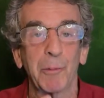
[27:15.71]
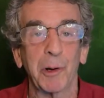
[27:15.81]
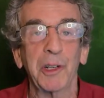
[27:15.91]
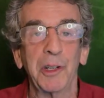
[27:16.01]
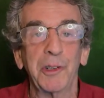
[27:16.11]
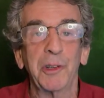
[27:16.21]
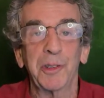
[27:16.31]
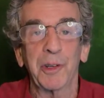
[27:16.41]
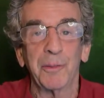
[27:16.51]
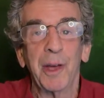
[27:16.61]
we're going to do
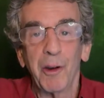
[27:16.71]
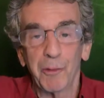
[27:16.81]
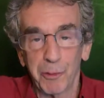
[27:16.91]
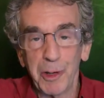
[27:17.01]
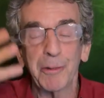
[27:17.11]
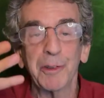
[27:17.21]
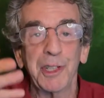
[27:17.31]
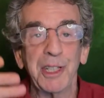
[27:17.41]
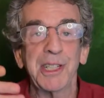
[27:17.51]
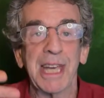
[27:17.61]
some
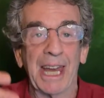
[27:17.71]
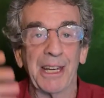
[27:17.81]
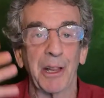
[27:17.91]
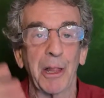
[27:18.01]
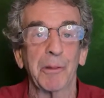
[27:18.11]
frequency channeling